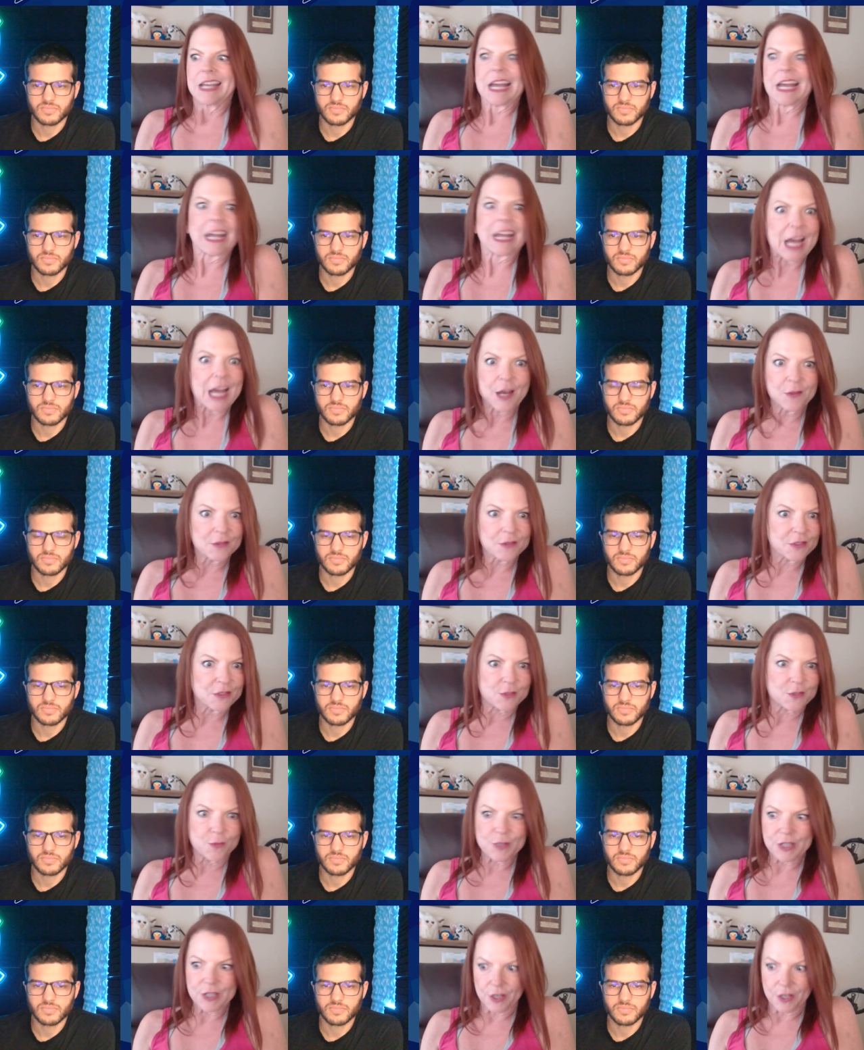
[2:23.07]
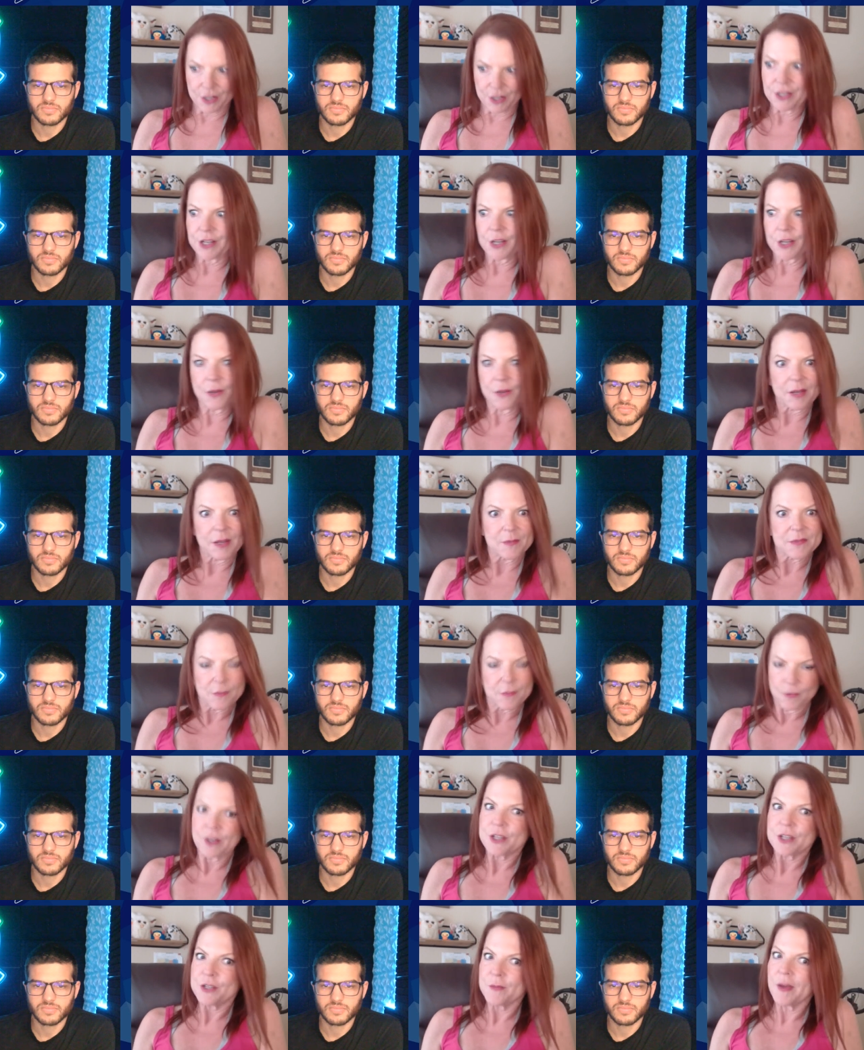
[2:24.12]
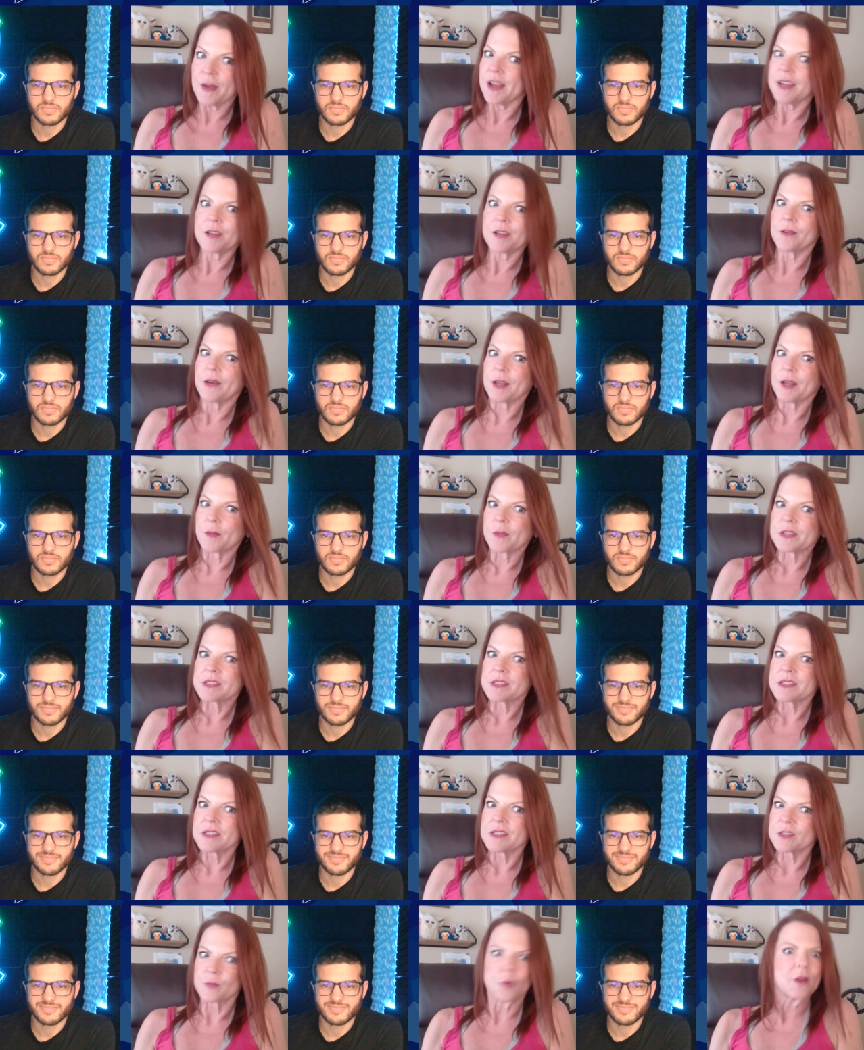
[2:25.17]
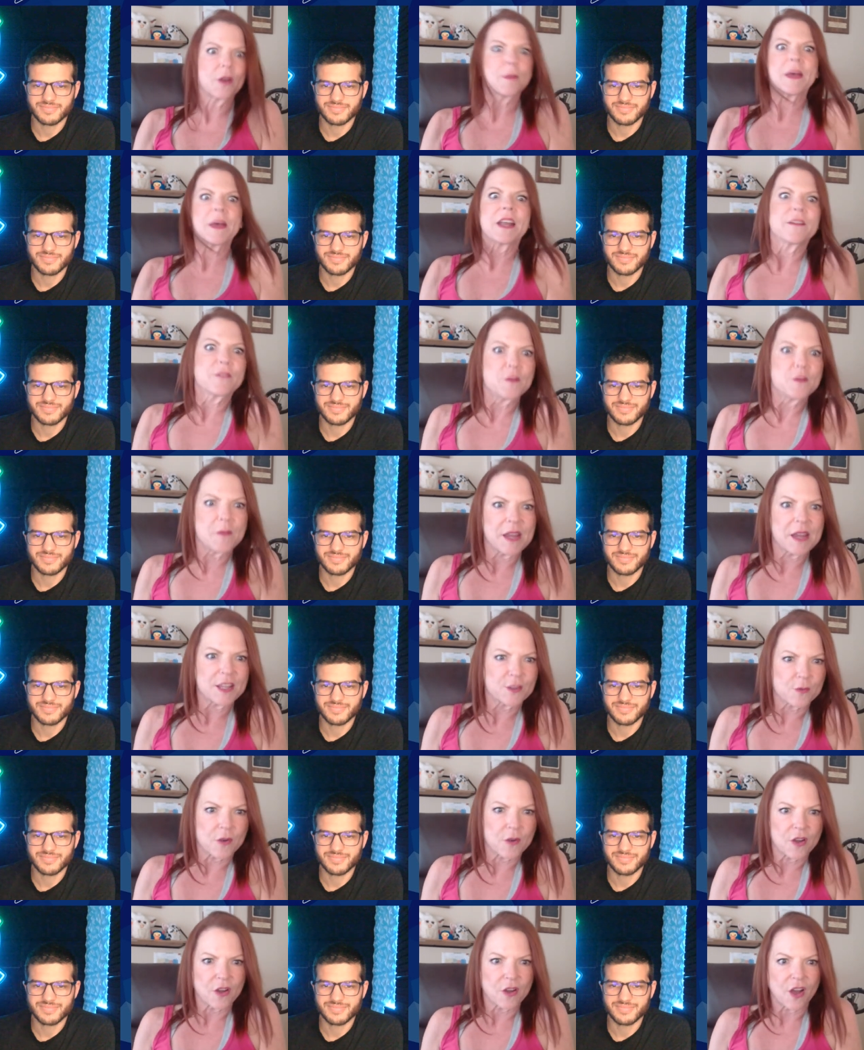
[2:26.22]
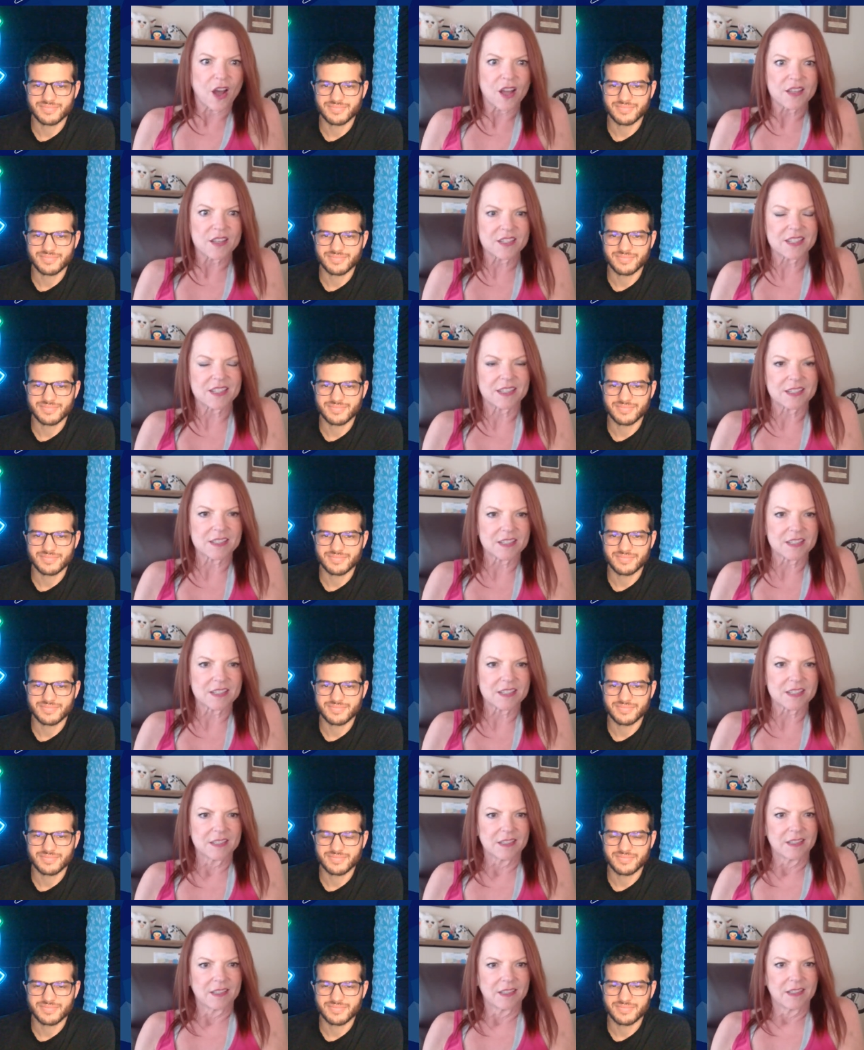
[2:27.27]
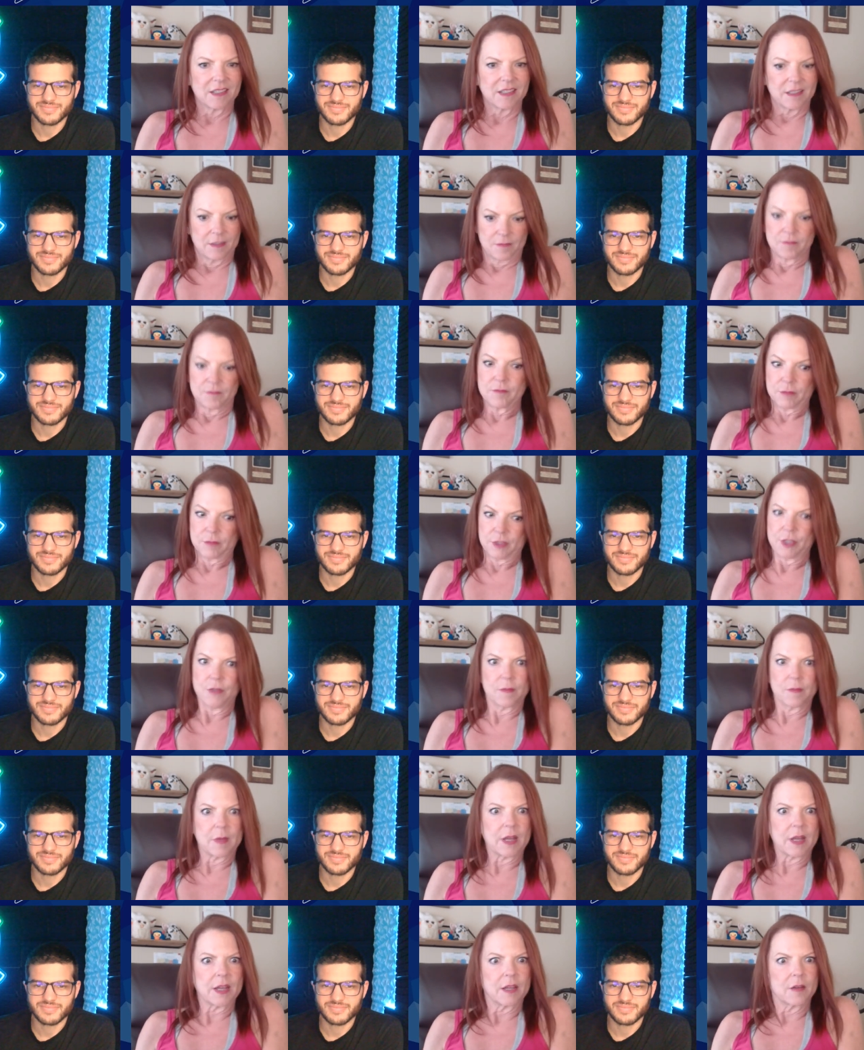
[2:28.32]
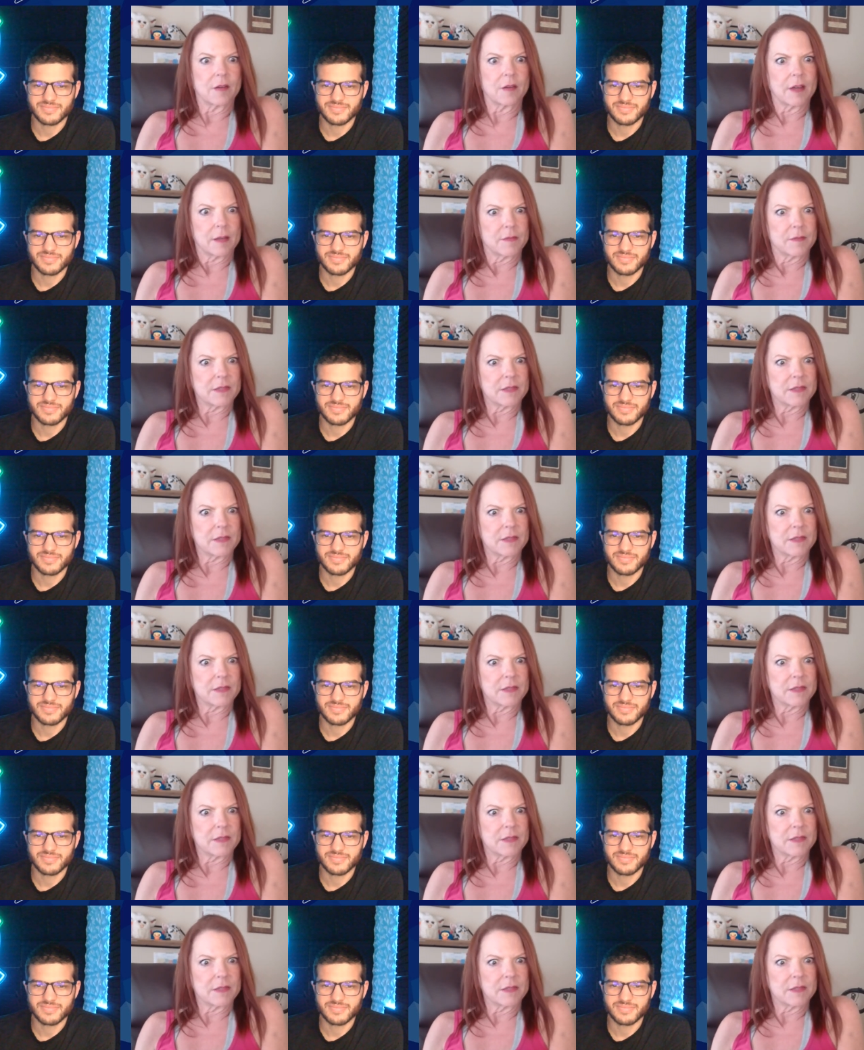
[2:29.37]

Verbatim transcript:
Speaker 1: accountant, we, are you going to go out of, well, you might go out of business. What about if you make the wrong content? You might go out of